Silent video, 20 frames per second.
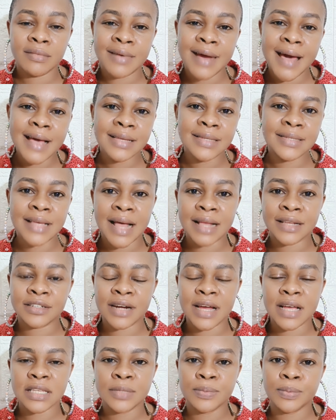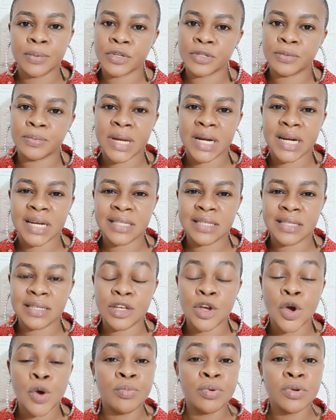Rice attracts
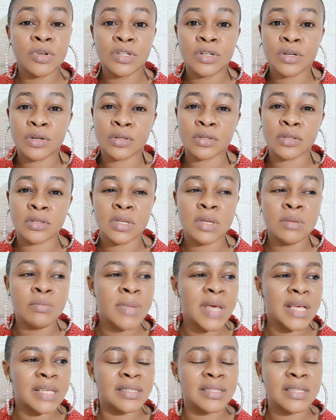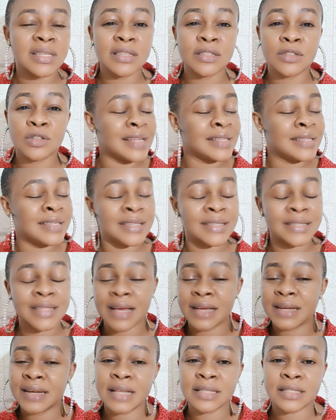prosperity, open doors. It makes things that is
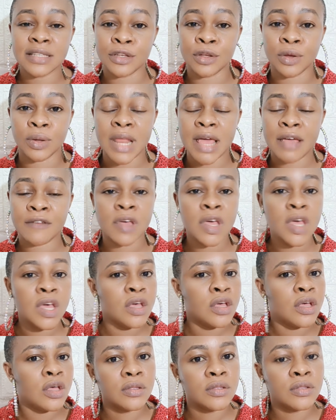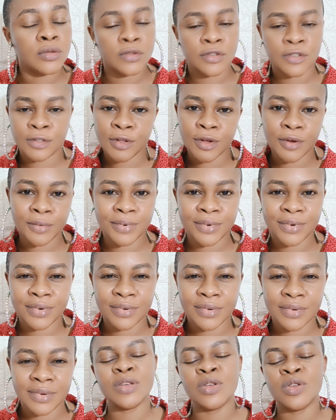stagnant in your life to stop.
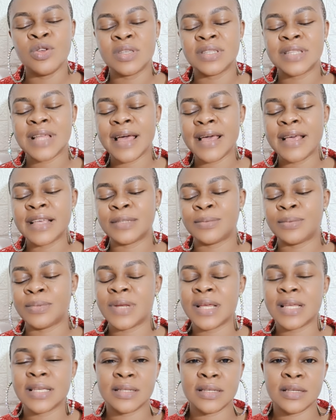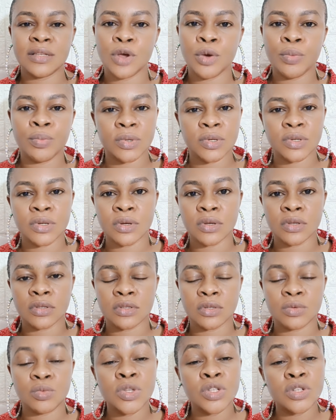Like, you start experiencing open
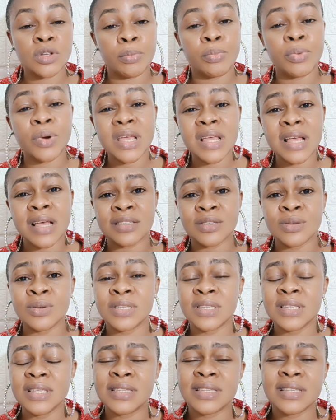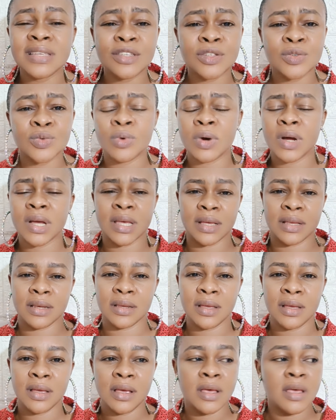doors. With your prayers, you see things
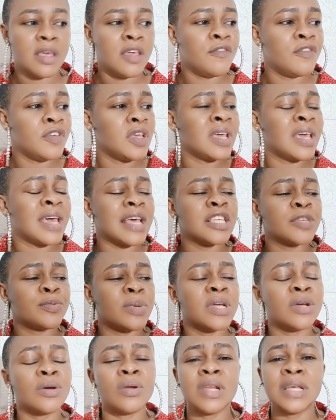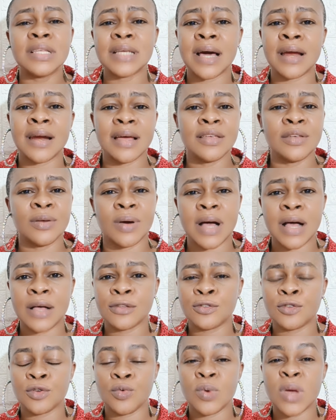working. If you can sprinkle it around your
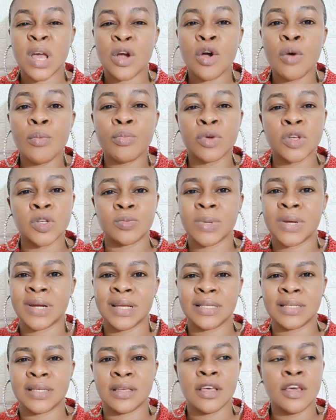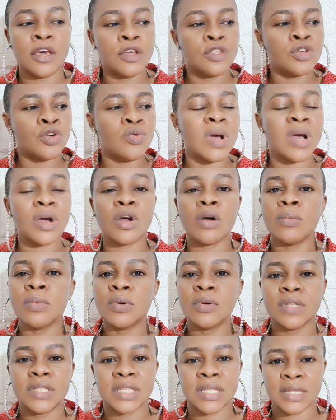house to welcome prosperity, to
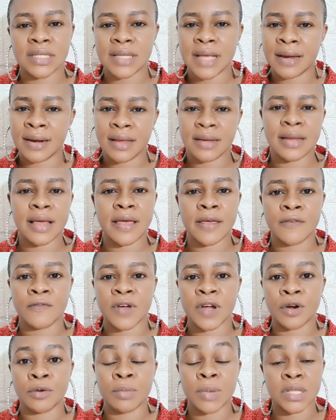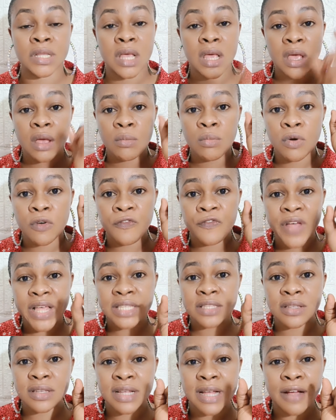welcome good things around the environment. Well,
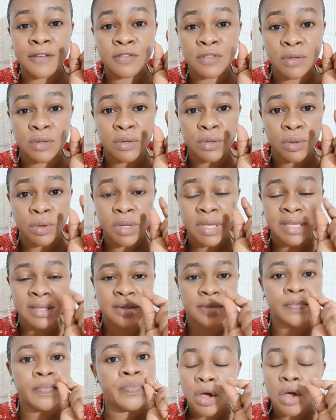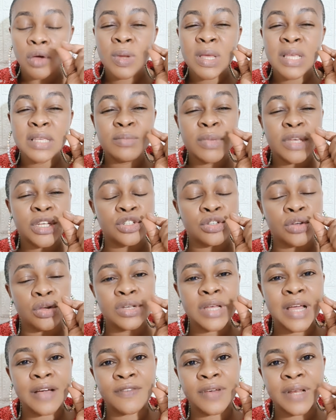first thing you have to know is always make
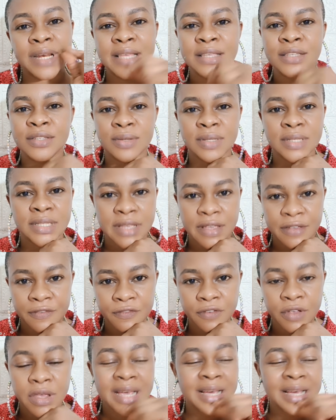sure you have cleansed yourself.